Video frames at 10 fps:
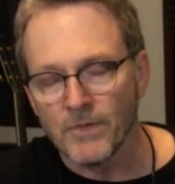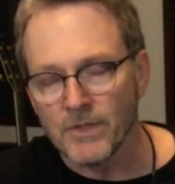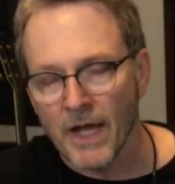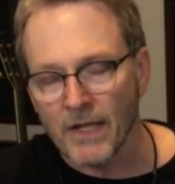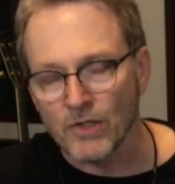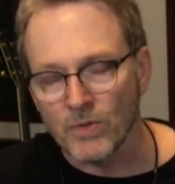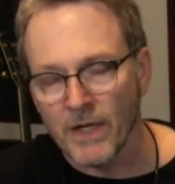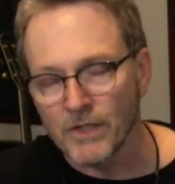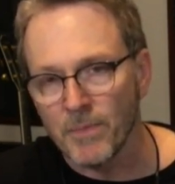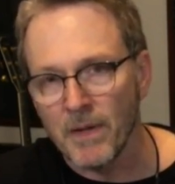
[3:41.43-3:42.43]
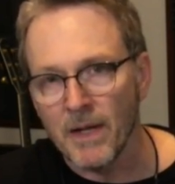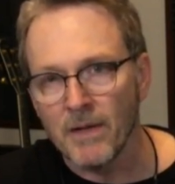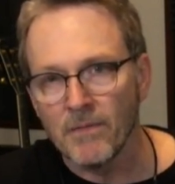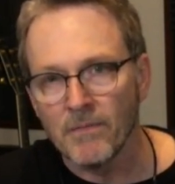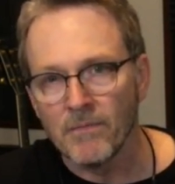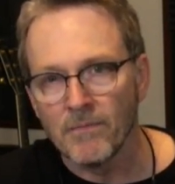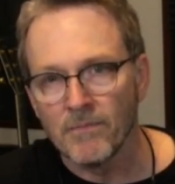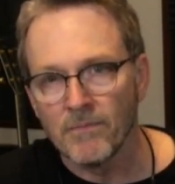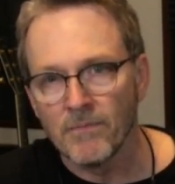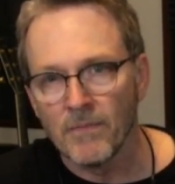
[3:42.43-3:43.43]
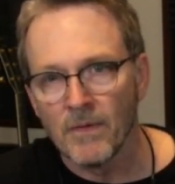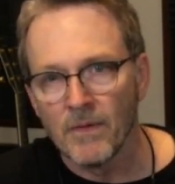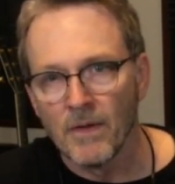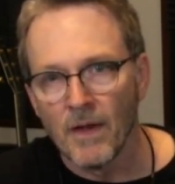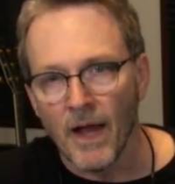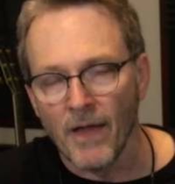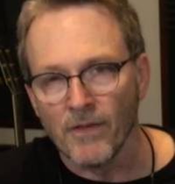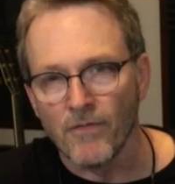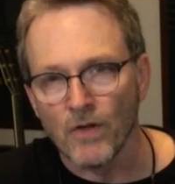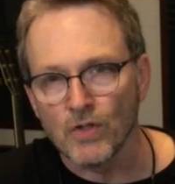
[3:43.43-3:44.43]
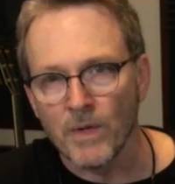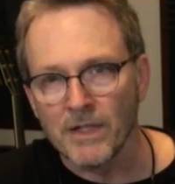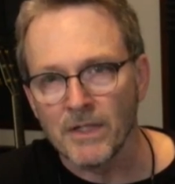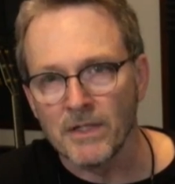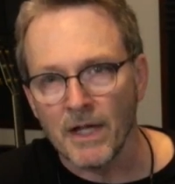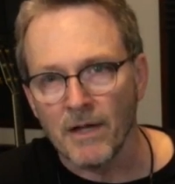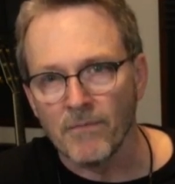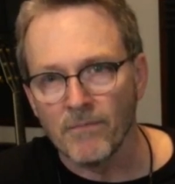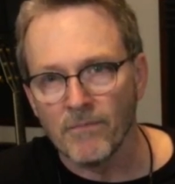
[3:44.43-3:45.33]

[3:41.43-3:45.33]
second string is a B, and the first string is a D.